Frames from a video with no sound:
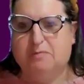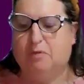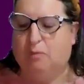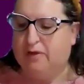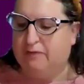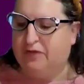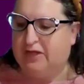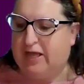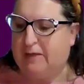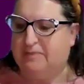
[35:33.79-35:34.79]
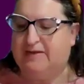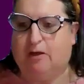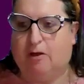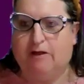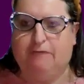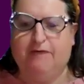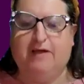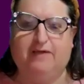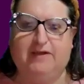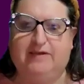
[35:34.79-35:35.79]
but one of the gaps that I have
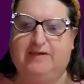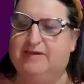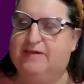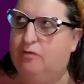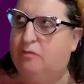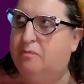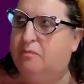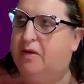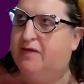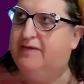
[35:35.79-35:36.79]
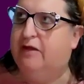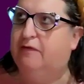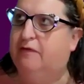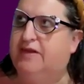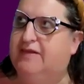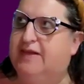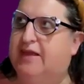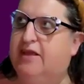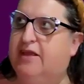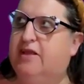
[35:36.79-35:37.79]
found in Zoom myself is
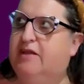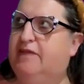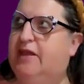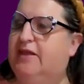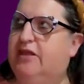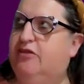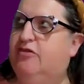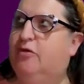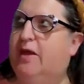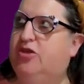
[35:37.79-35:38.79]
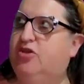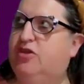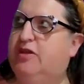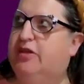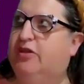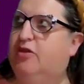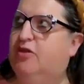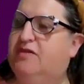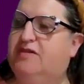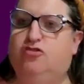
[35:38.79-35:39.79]
that interaction that
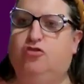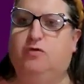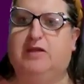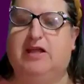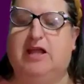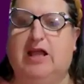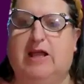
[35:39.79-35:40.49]
occurs during